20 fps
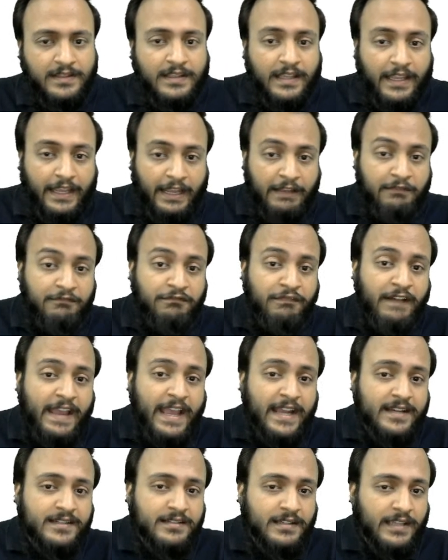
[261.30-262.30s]
In
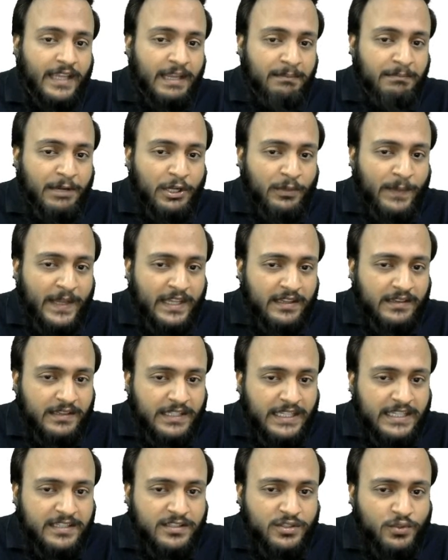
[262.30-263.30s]
fact, in between
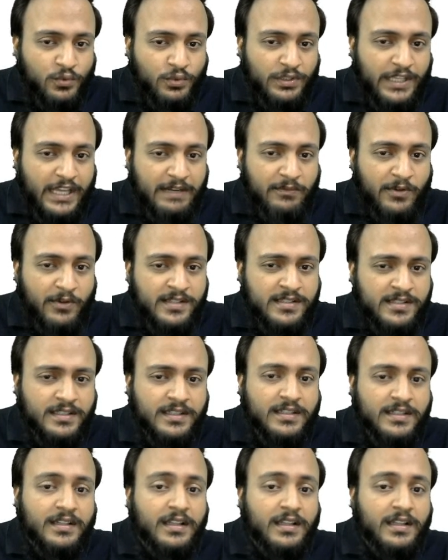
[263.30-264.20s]
these two, there was